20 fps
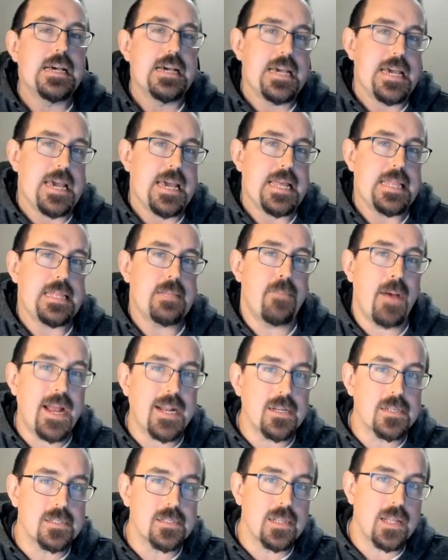in the
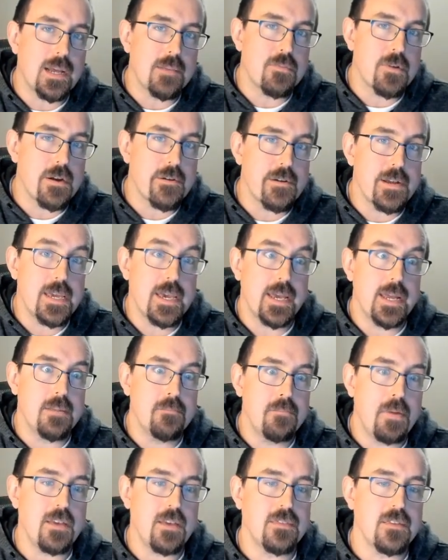pandas library in
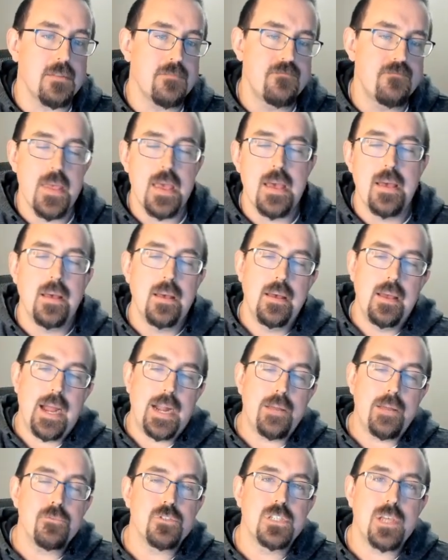Python.
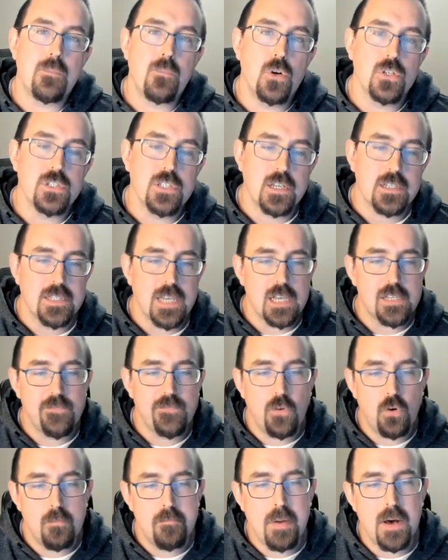And it was somewhat
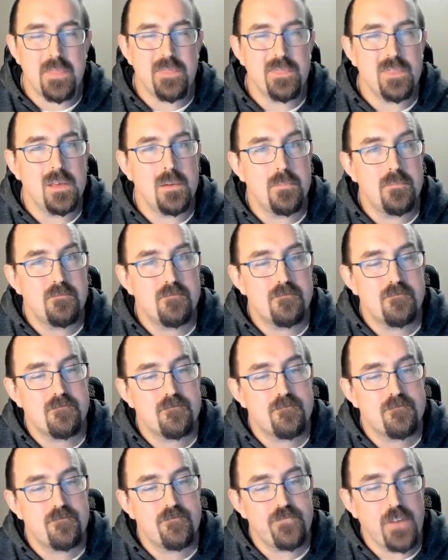successful, but the
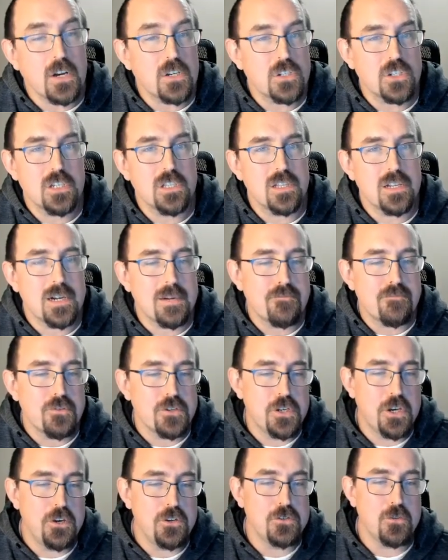function that I
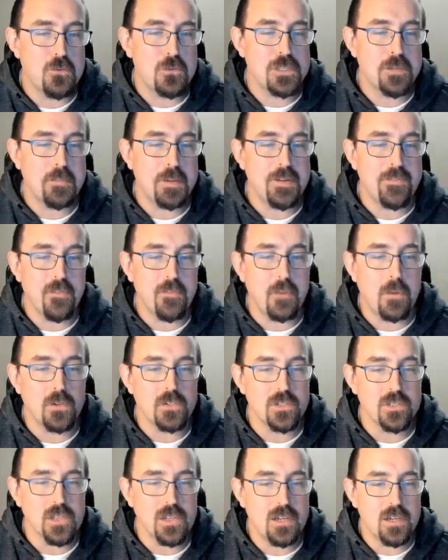produced was a bit of a
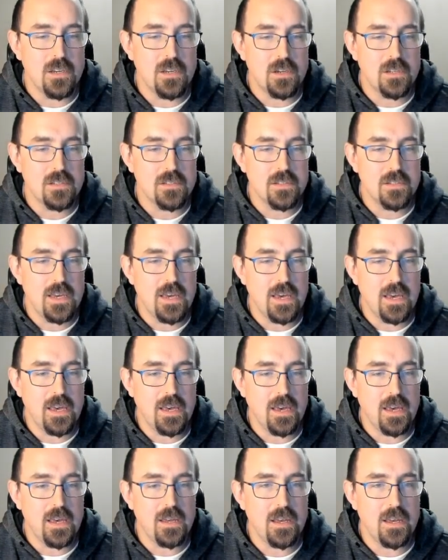monster. You can see it
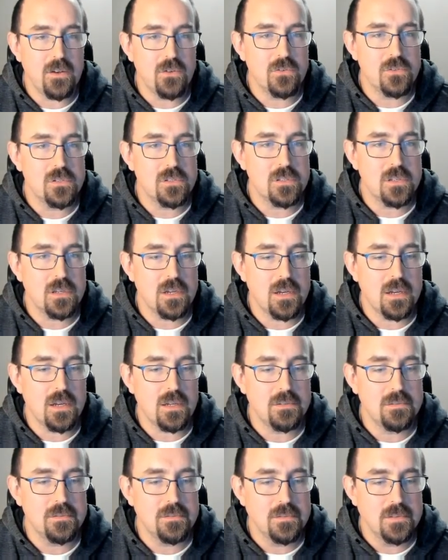here. It was.
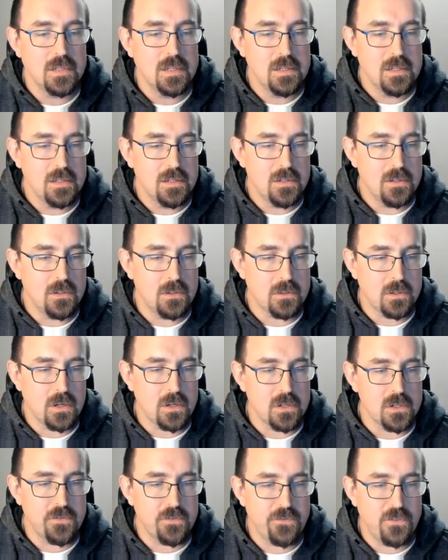Uh, oh
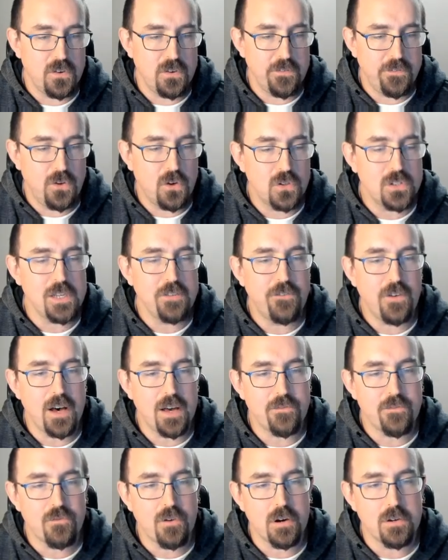gosh,
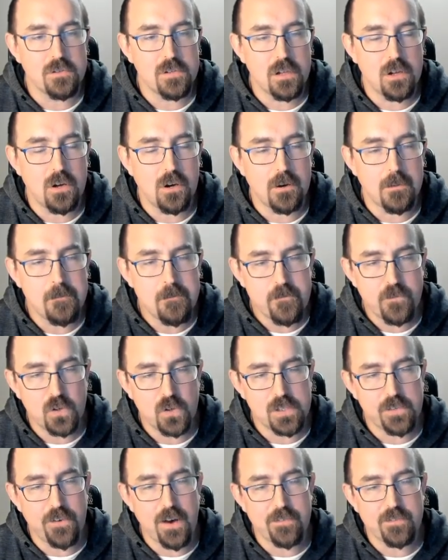45 rows long,
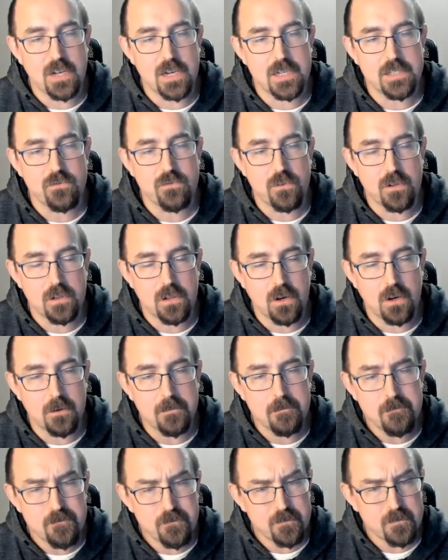45 lines
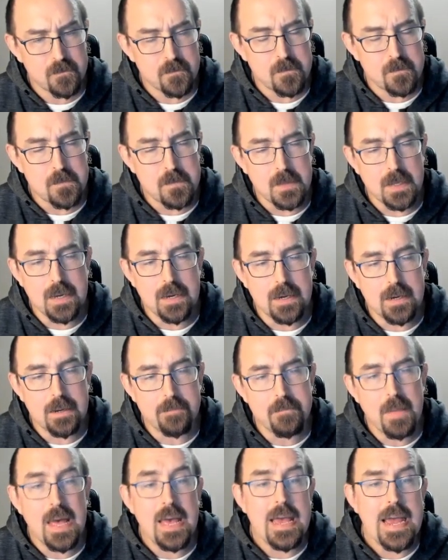long.
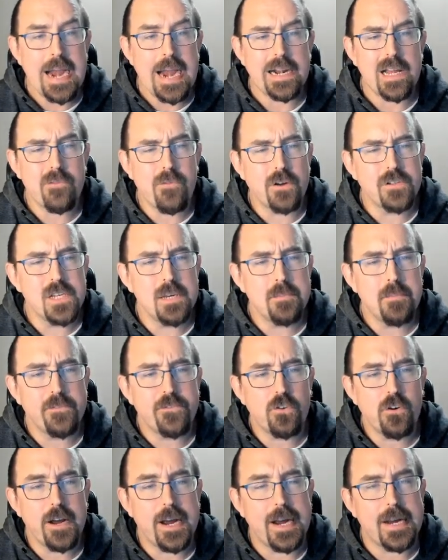Um, and I wrote it
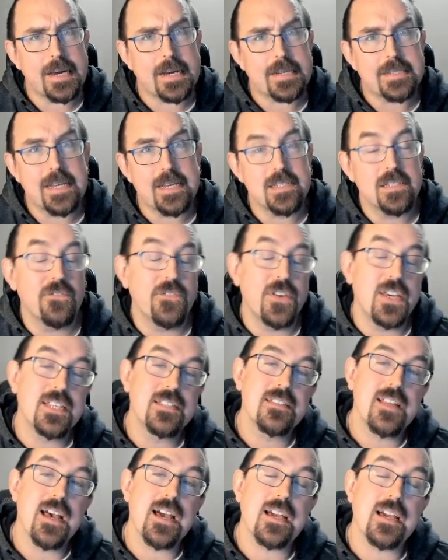before I had access to
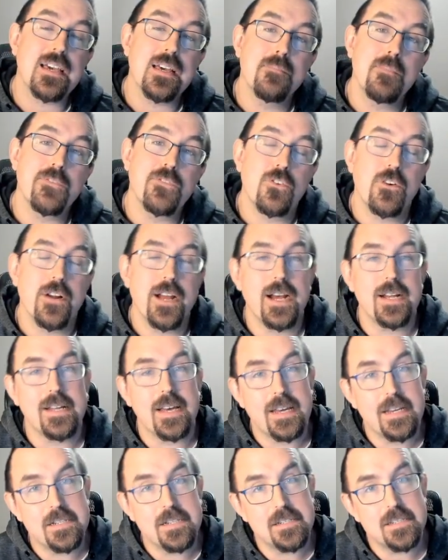VStack and before I had
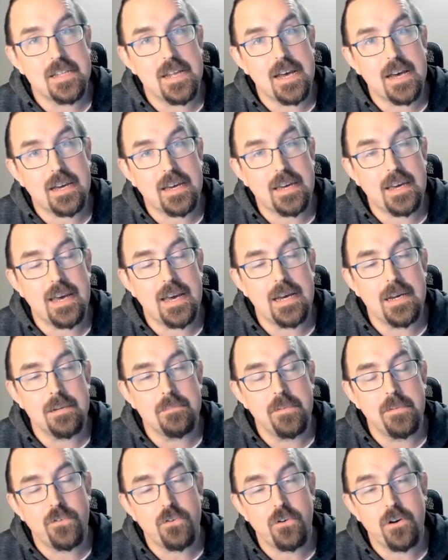HStack and
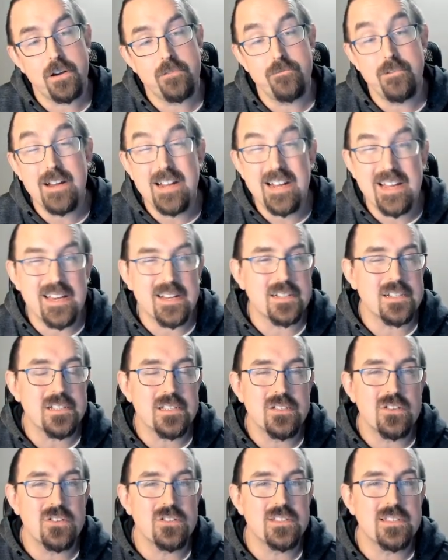before I really
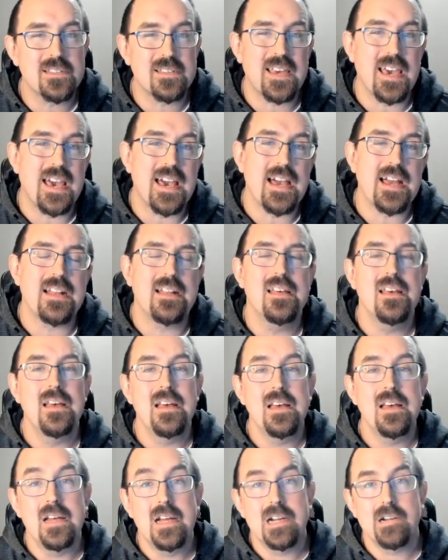understood scan,
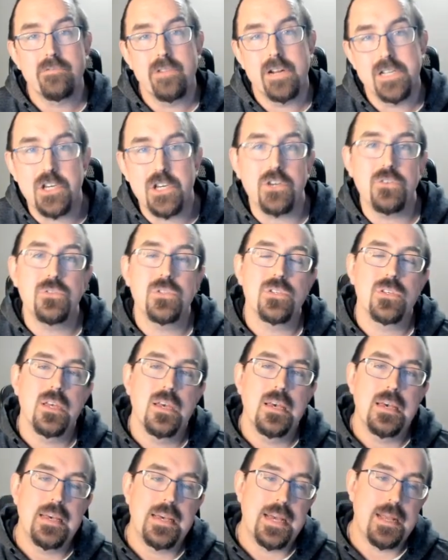reduce,
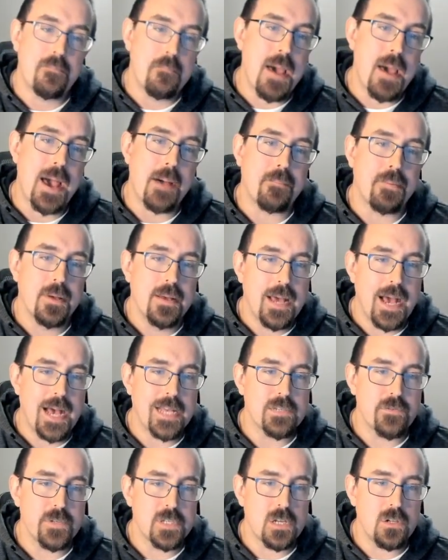and map.
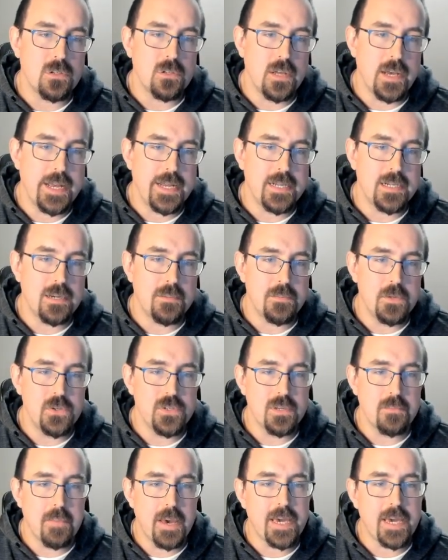As a result, I ended up
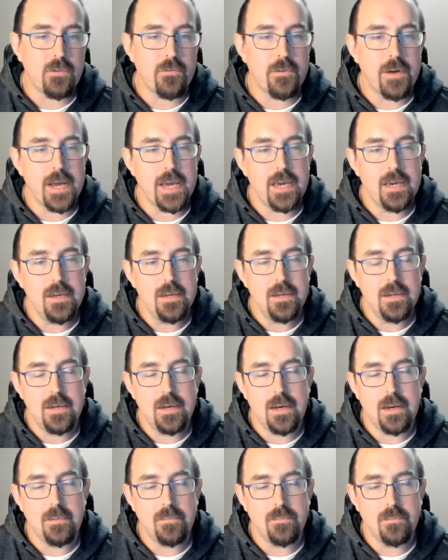using MakeArray
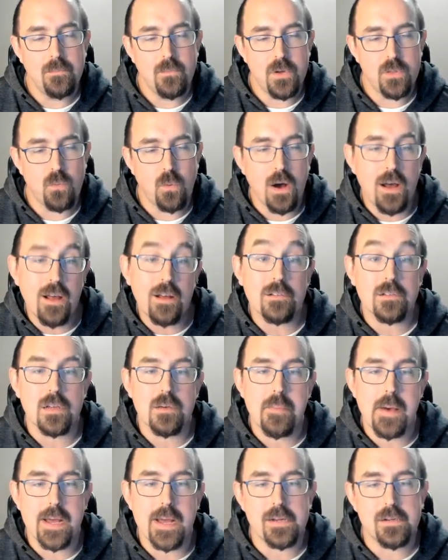um, with wild
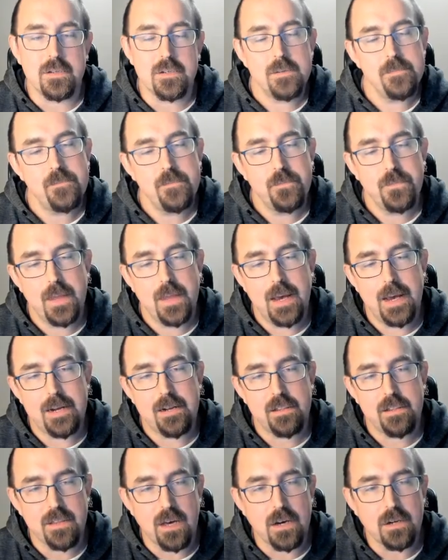abandon
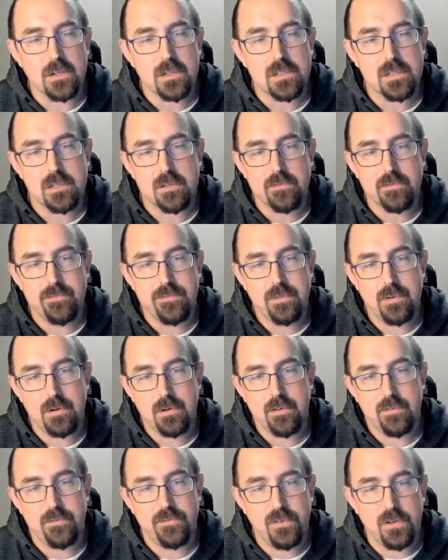and Thunks
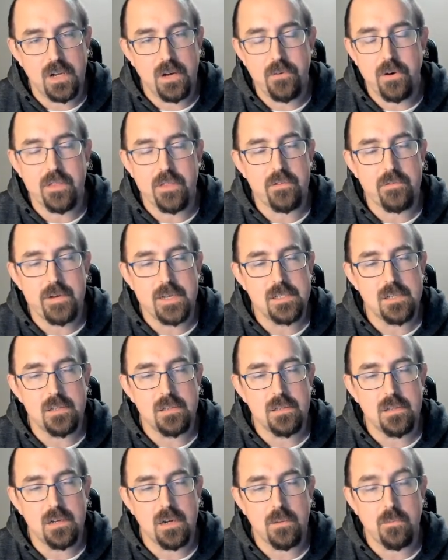for, for no other reason
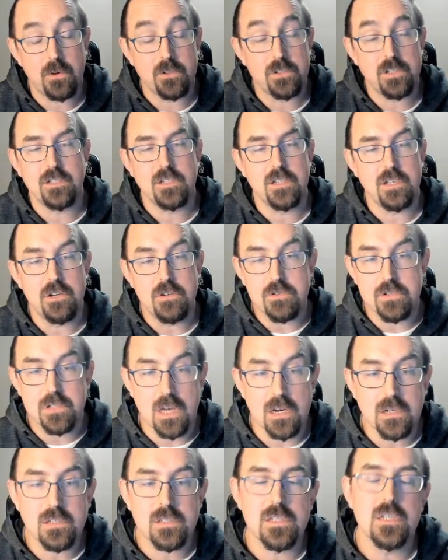than I wanted to use
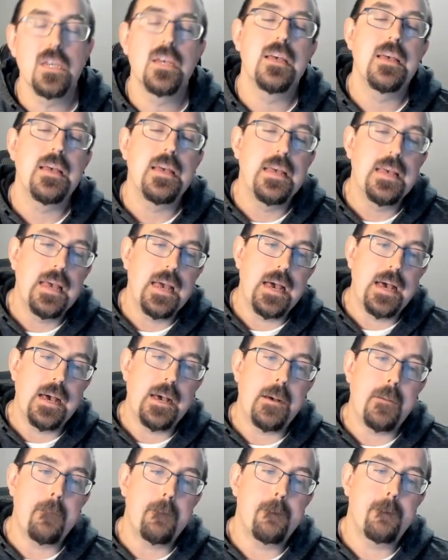Thunks.
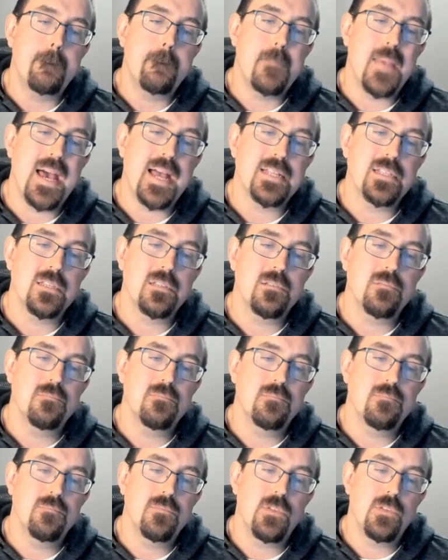Um,
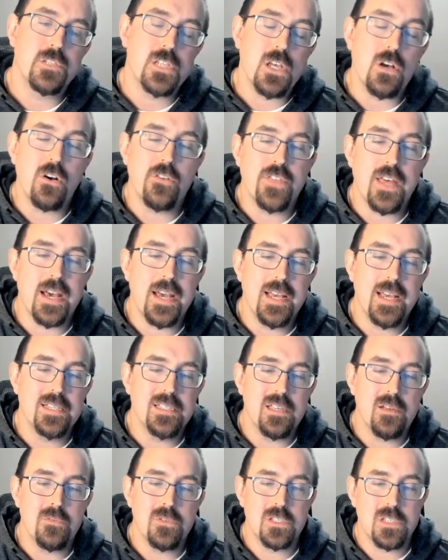and the result of that is
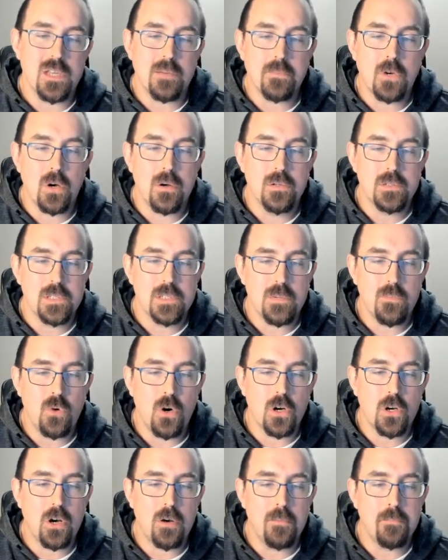that it was some co
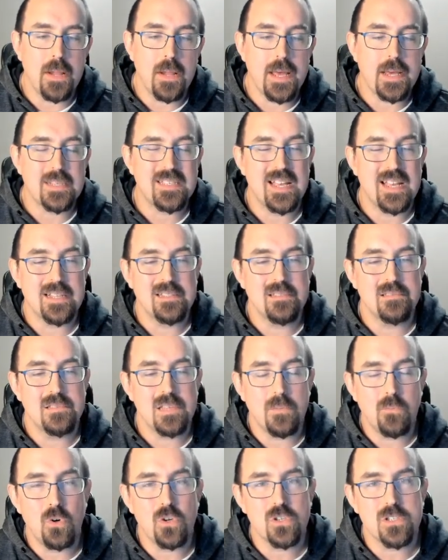somewhat complex and
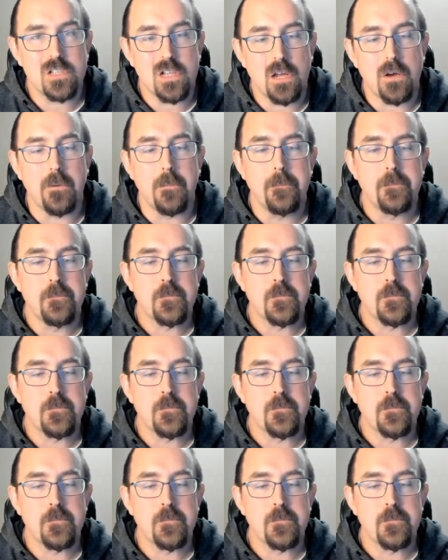somewhat slow.